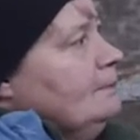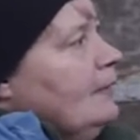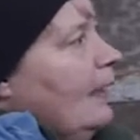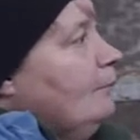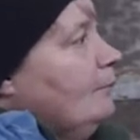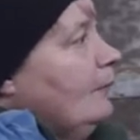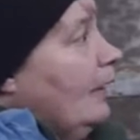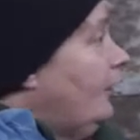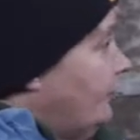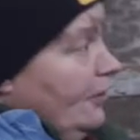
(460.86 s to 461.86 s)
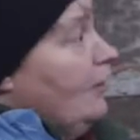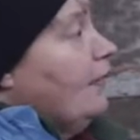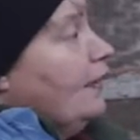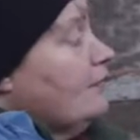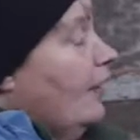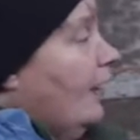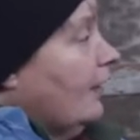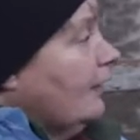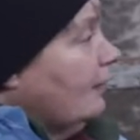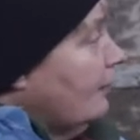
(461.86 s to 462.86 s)
Yeah, and there's certain things that
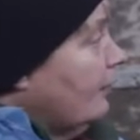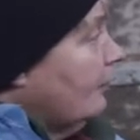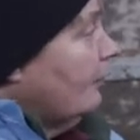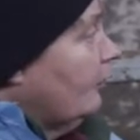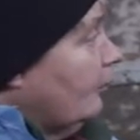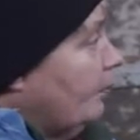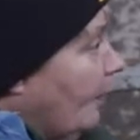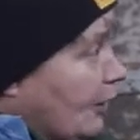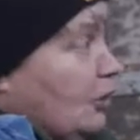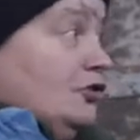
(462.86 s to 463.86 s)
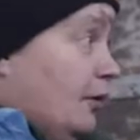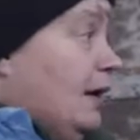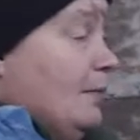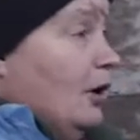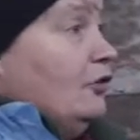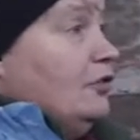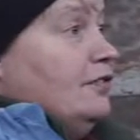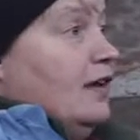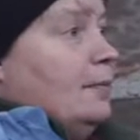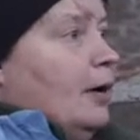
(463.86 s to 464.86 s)
I probably could do in
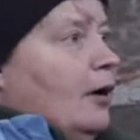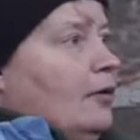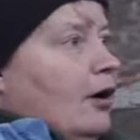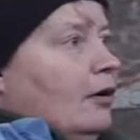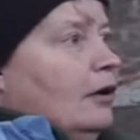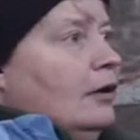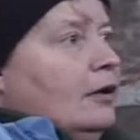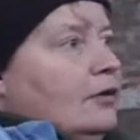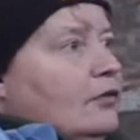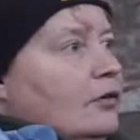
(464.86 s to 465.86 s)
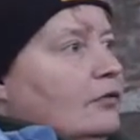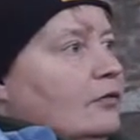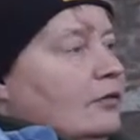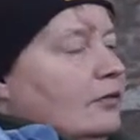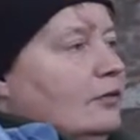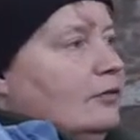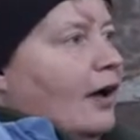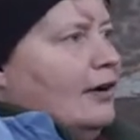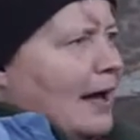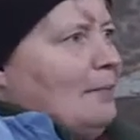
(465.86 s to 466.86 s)
emergency but are not
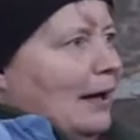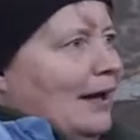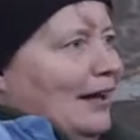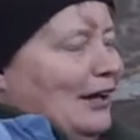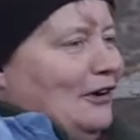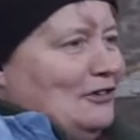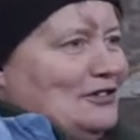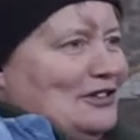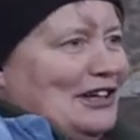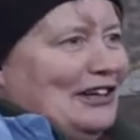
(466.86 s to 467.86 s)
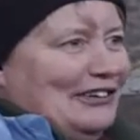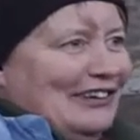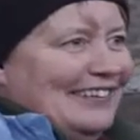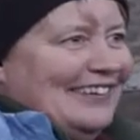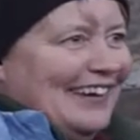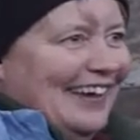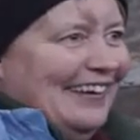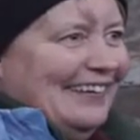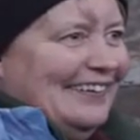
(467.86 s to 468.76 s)
dynamically going to do. Yeah?